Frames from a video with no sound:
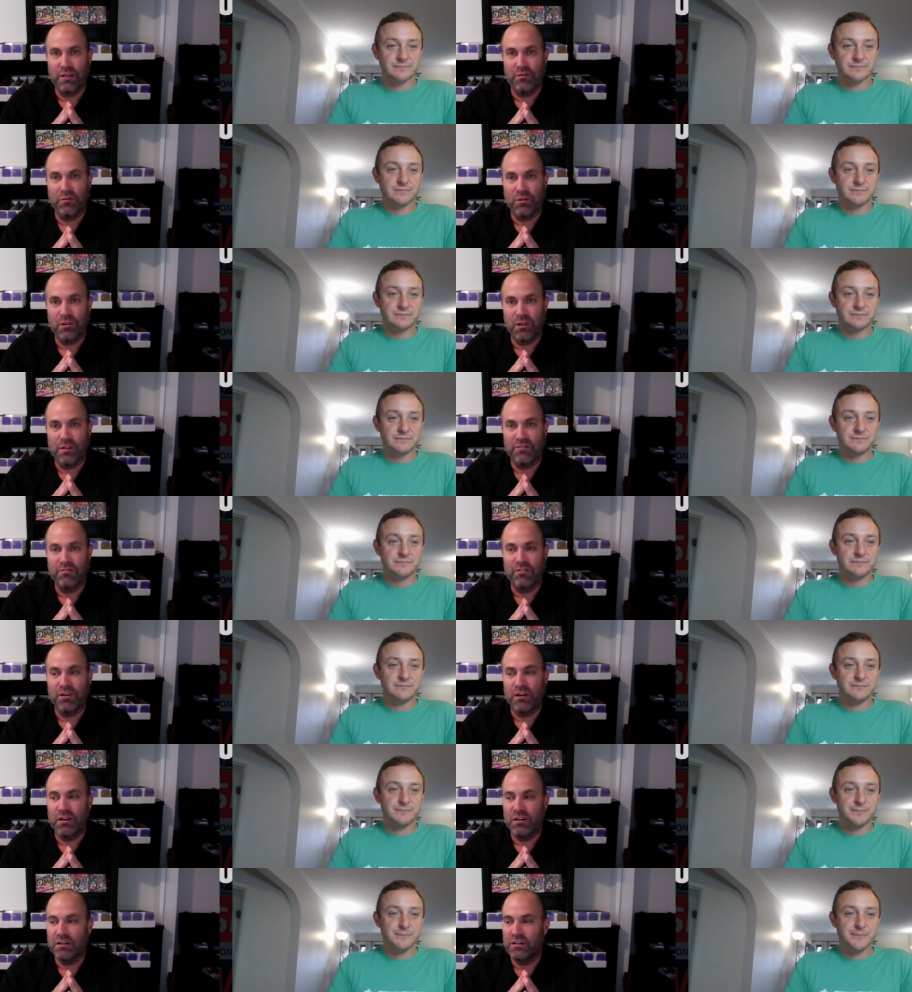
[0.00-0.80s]
Speaker 1: really
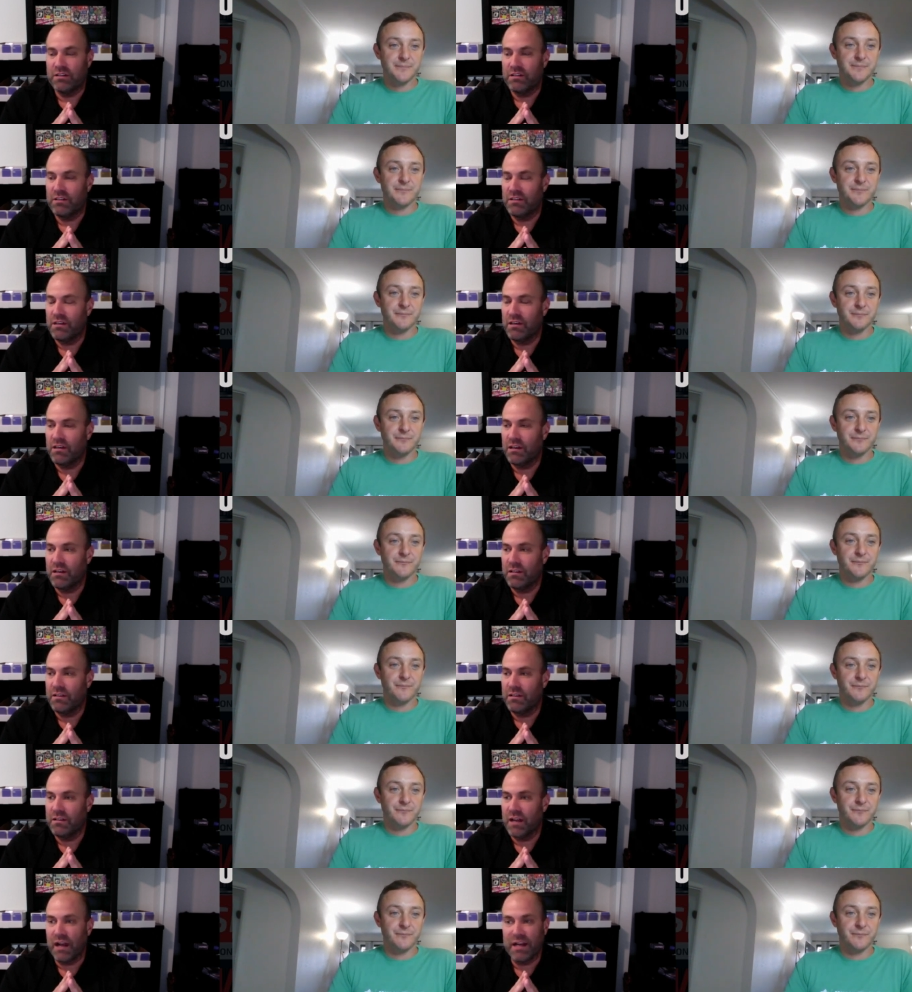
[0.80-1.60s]
fun. And uh, the
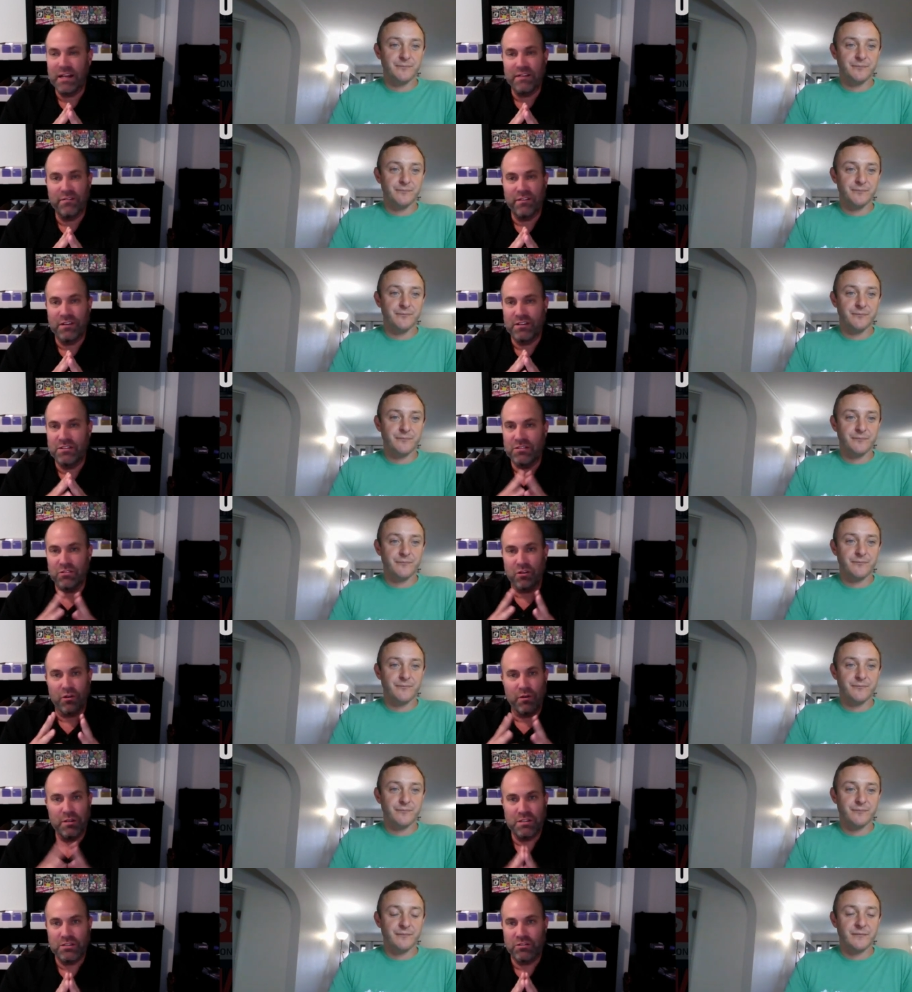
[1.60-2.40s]
night events are
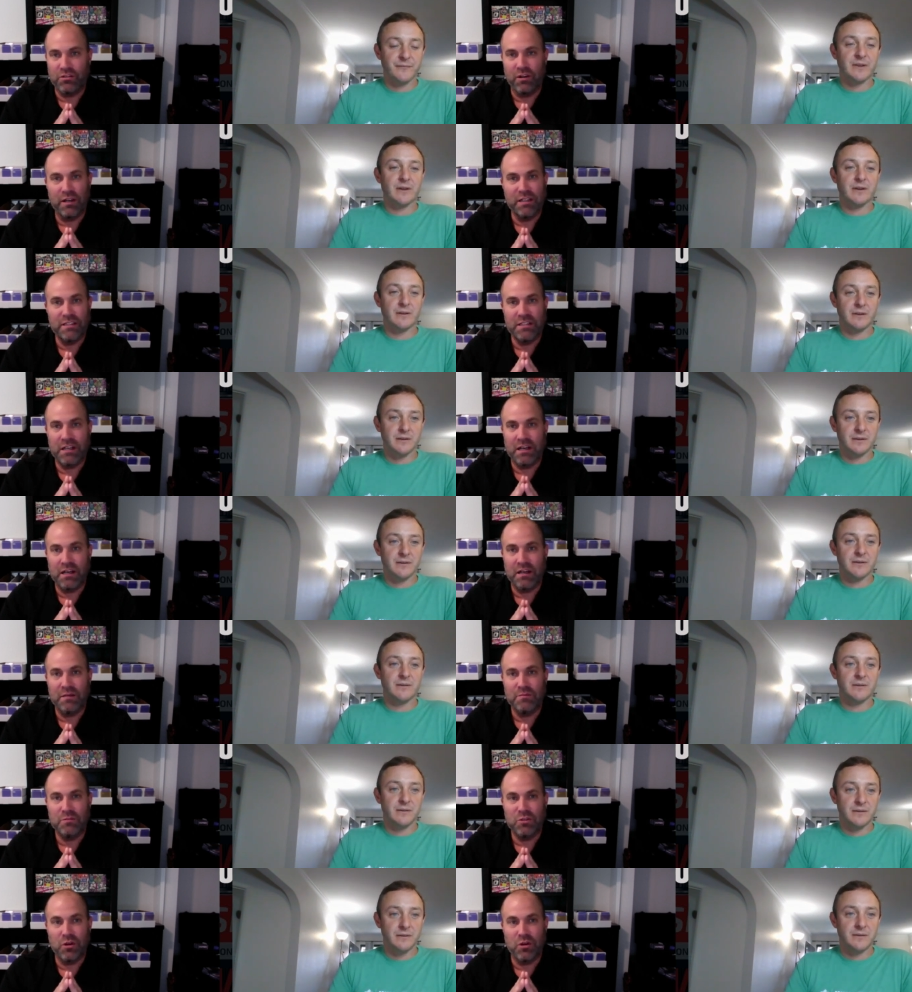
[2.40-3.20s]
always a great time.
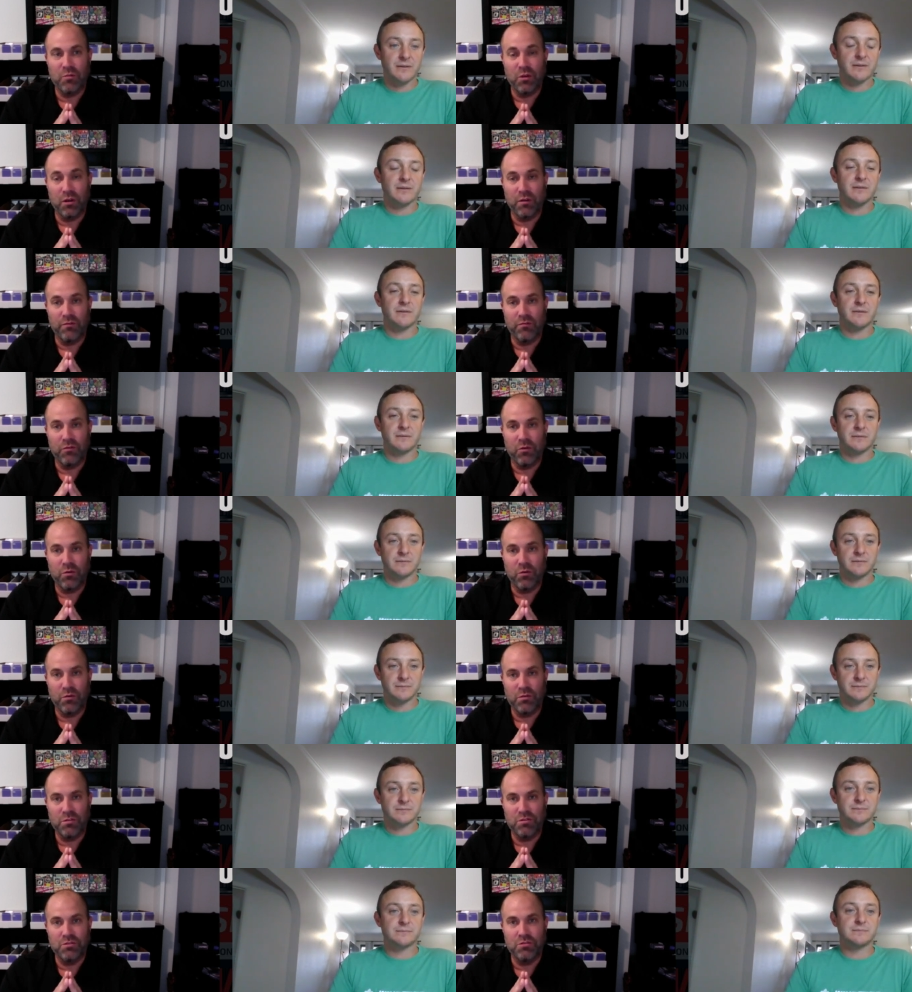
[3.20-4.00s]
So I'm looking
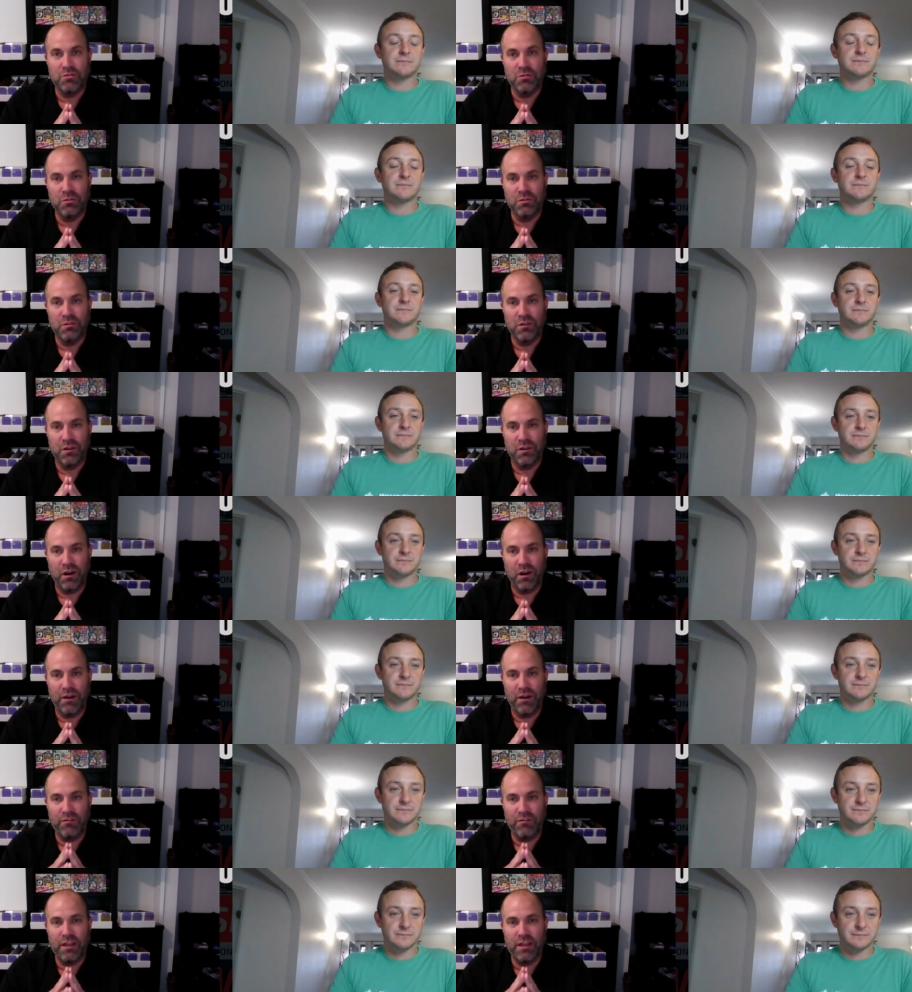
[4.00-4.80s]
forward to
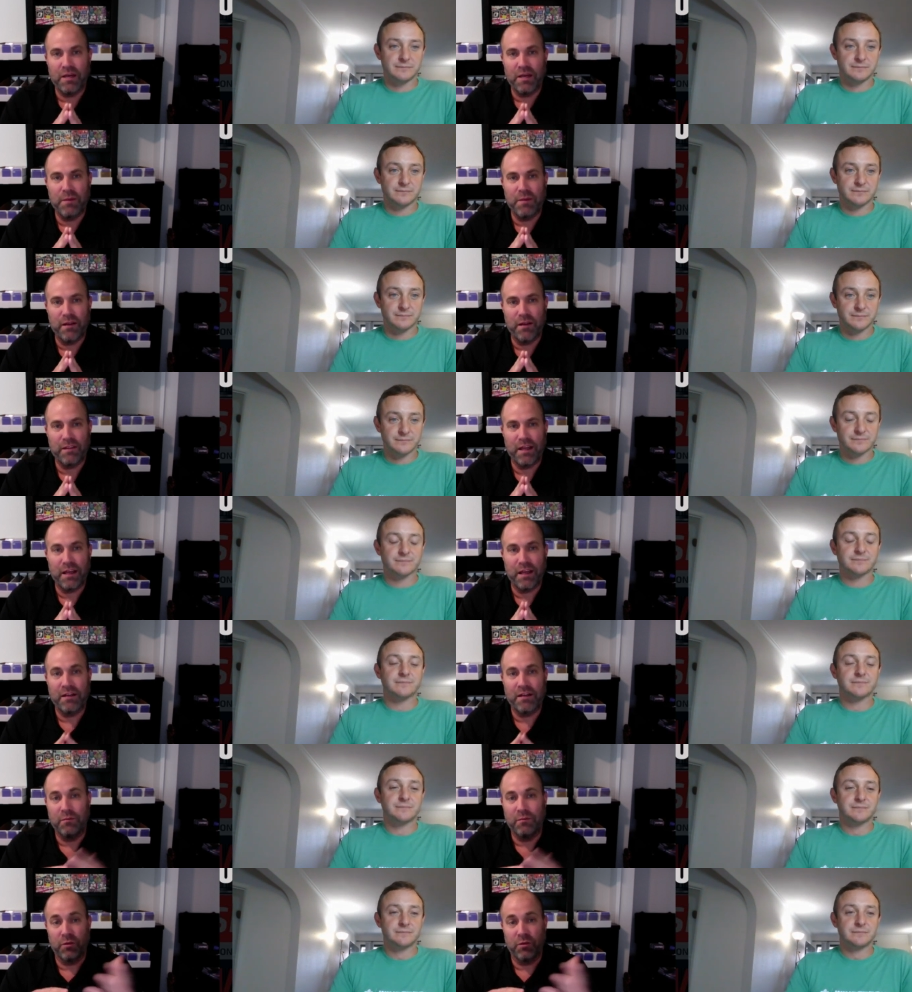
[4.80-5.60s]
everything about that. And
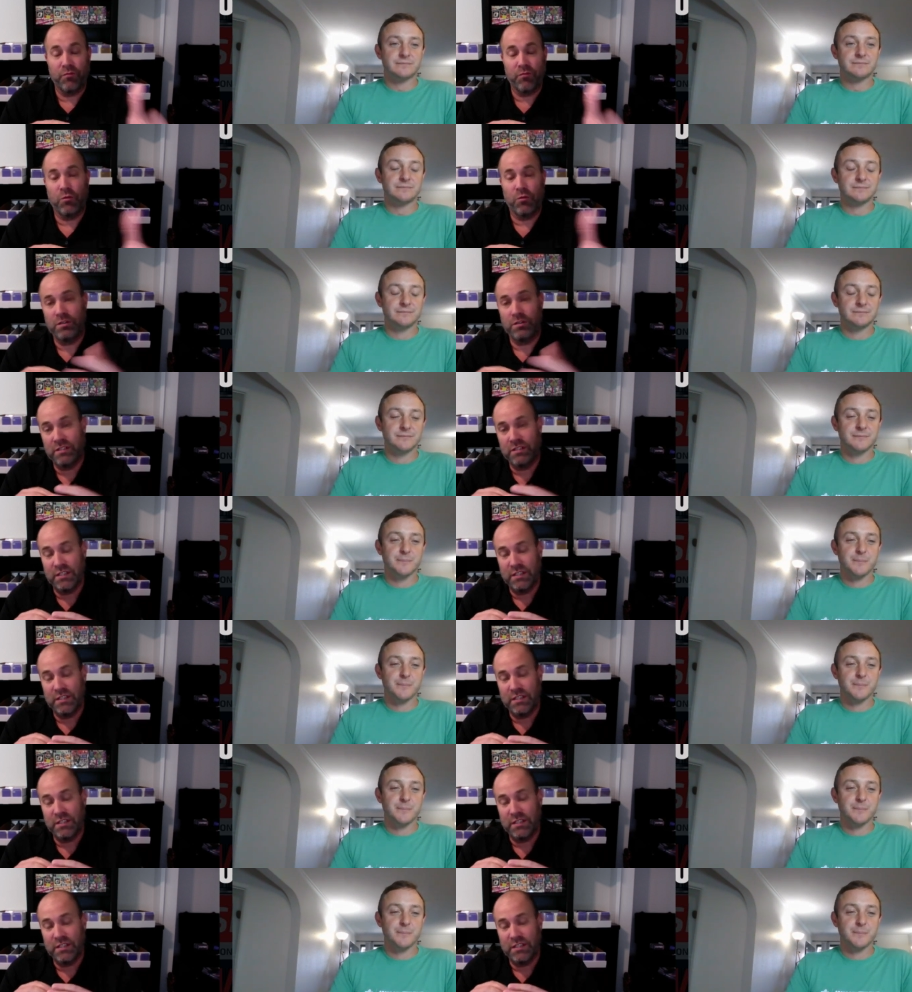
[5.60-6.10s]
I'm looking forward to sit